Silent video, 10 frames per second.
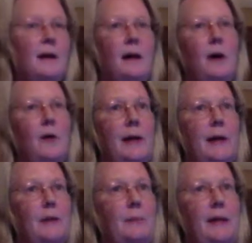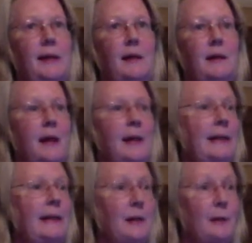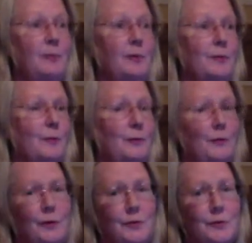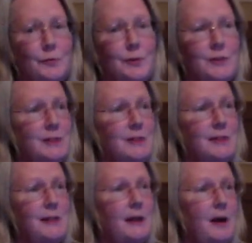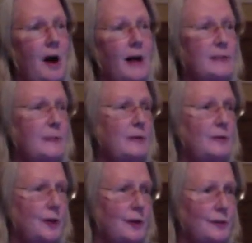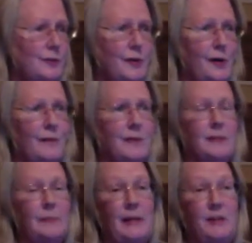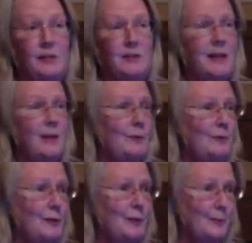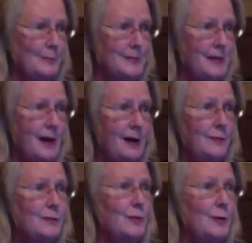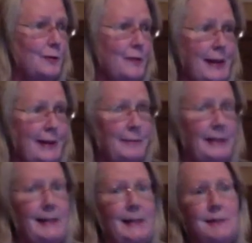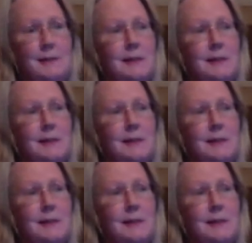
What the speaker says: it could be any number of referral sources like a hospital, doctor's office. Patients can refer themselves or their families.